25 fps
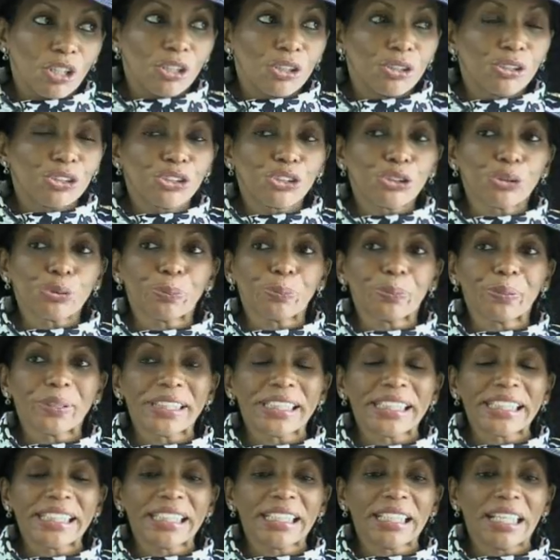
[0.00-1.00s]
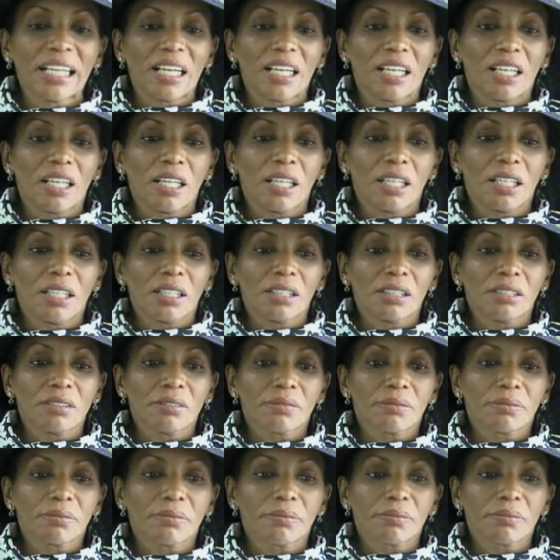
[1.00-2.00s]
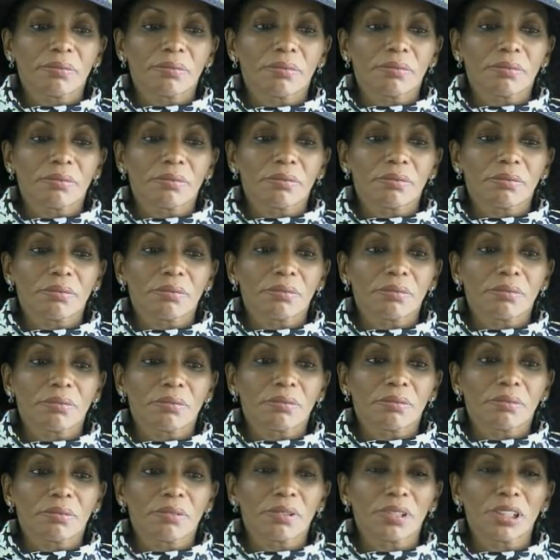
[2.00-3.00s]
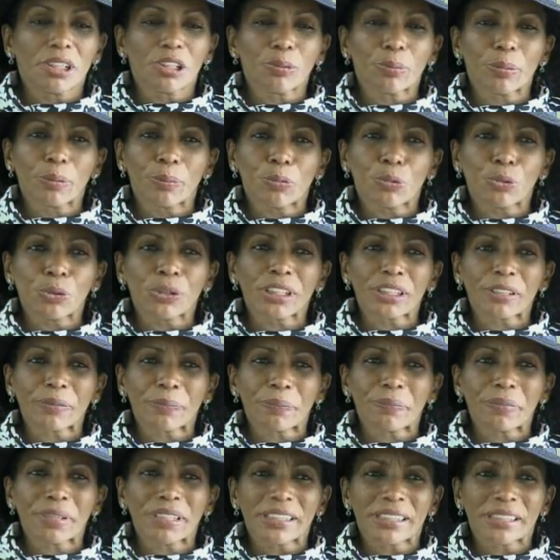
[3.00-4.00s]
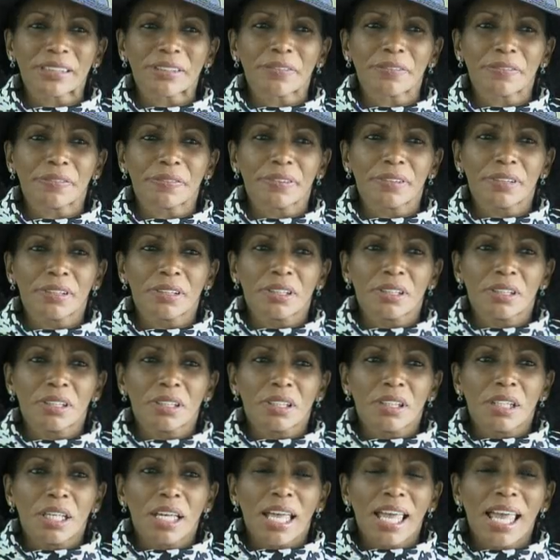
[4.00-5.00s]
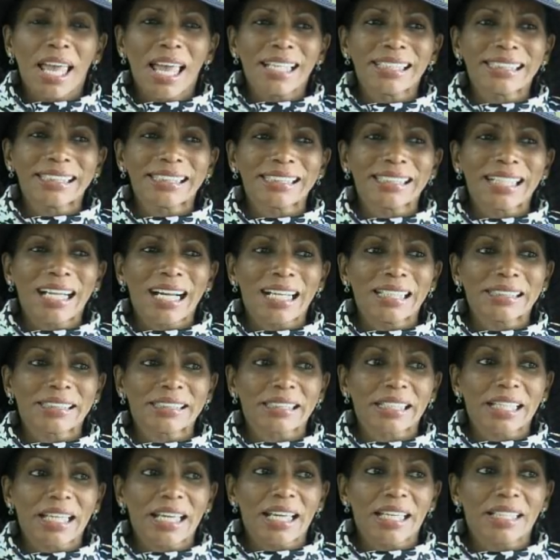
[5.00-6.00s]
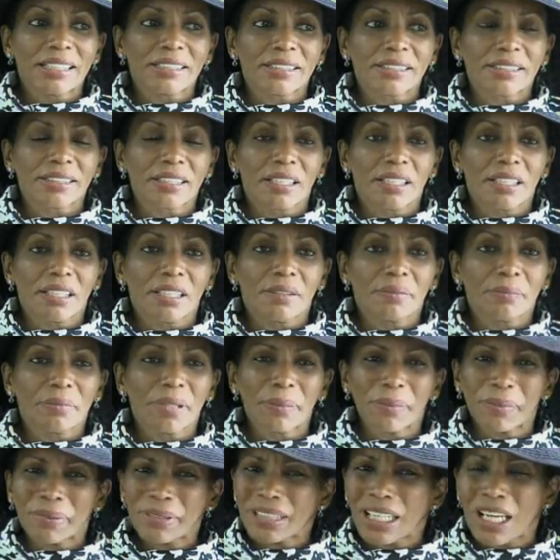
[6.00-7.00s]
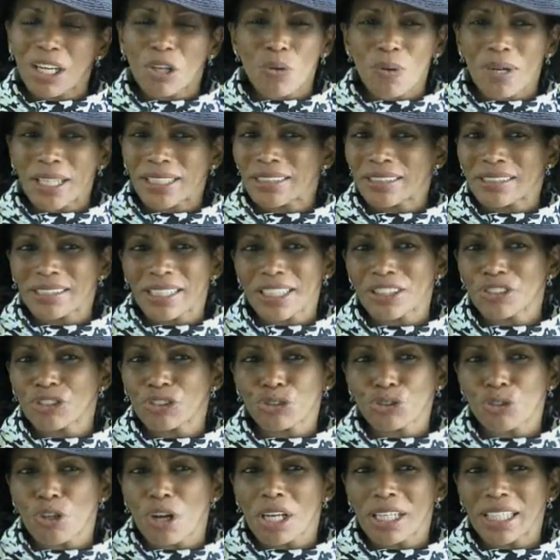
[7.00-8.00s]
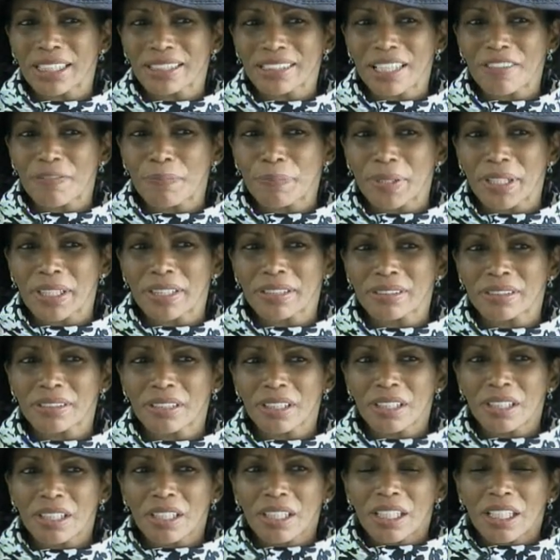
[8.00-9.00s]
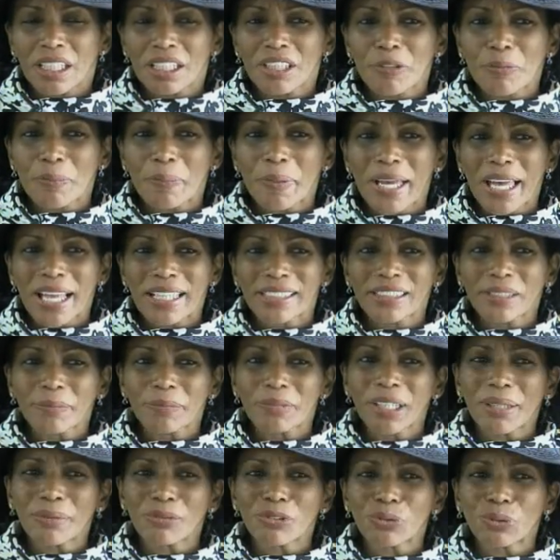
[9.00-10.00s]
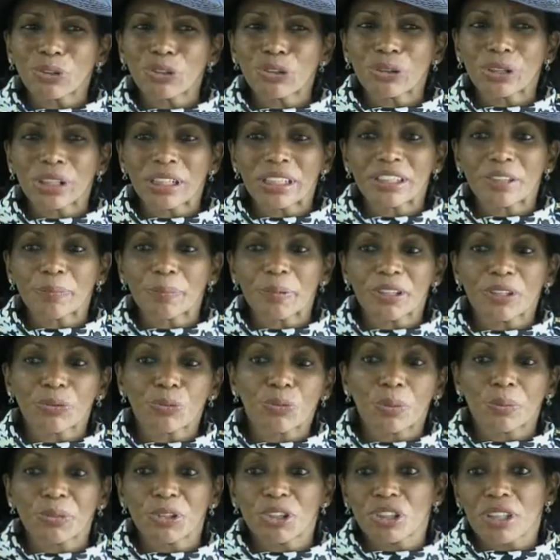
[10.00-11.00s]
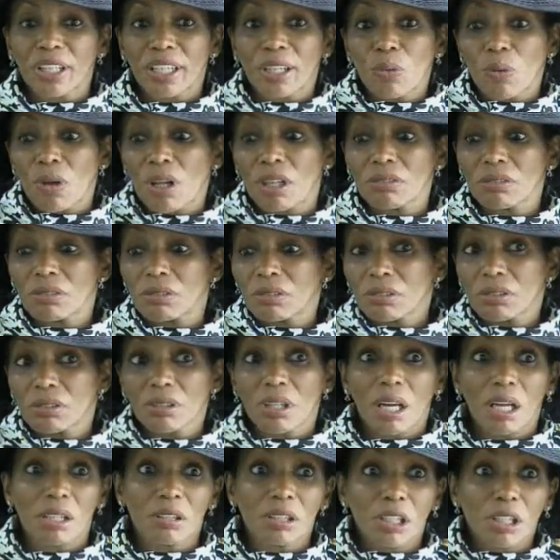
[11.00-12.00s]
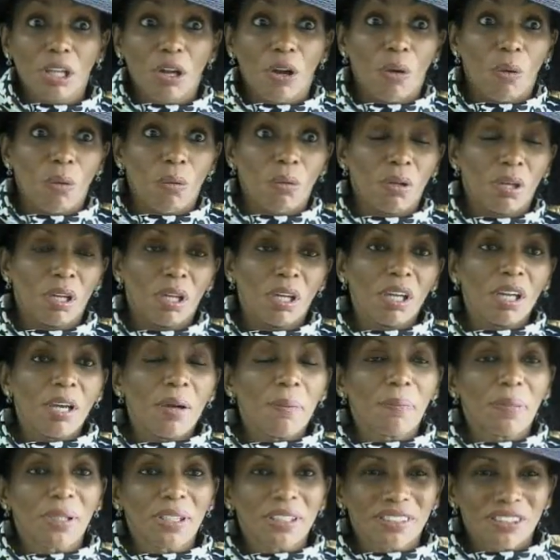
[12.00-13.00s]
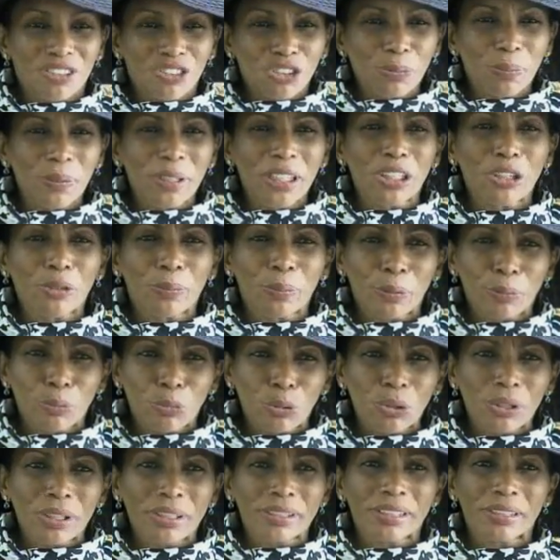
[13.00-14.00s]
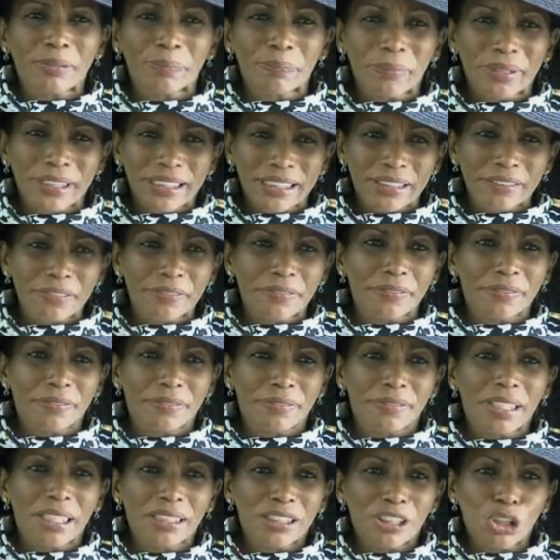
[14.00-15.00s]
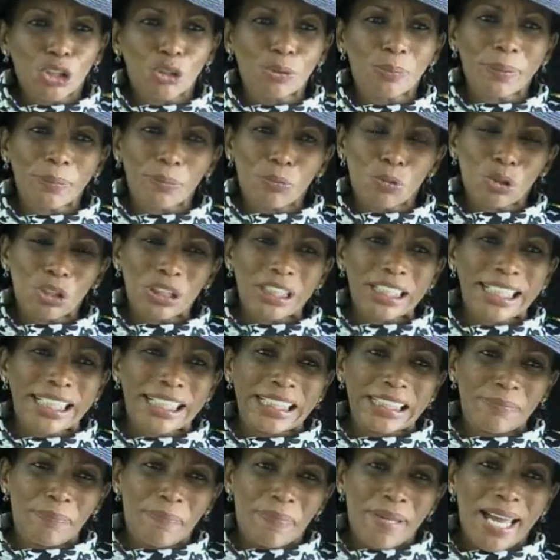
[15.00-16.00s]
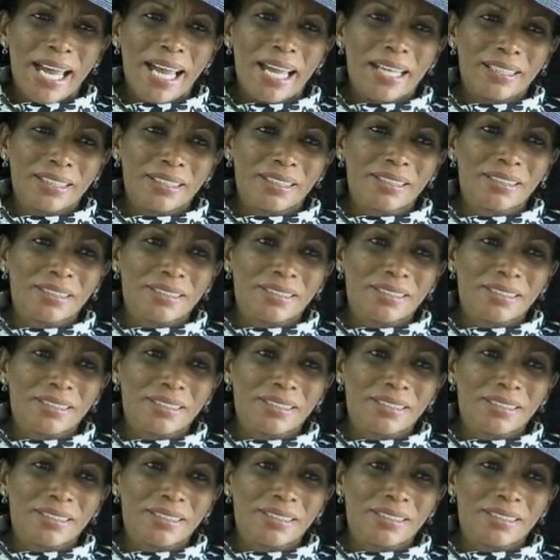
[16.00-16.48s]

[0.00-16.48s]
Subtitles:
To be a little bit more submissive and not as, maybe not quite as headstrong as I've been in the past. Sometimes when you're an independent woman, you're like, well, you know, but to be a little bit more submissive and a little bit more laid back.